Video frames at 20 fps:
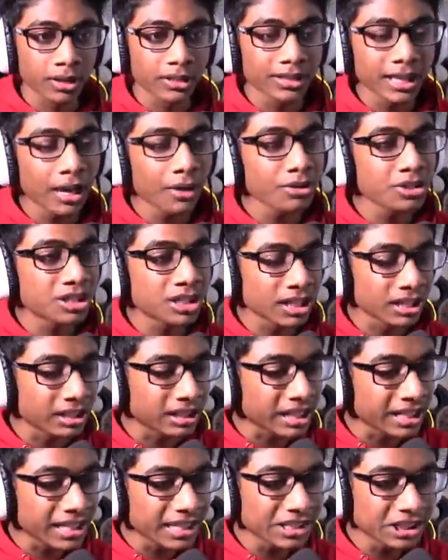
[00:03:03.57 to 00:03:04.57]
That was the
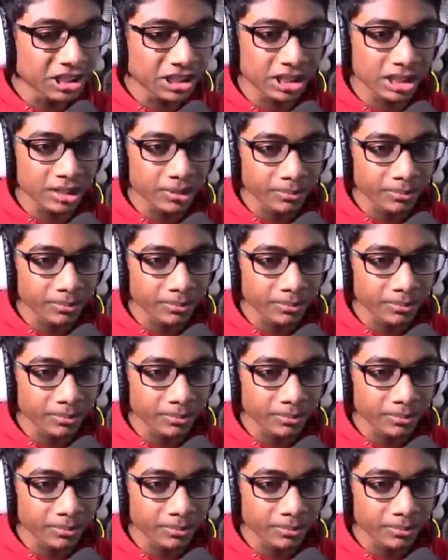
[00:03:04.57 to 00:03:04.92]
least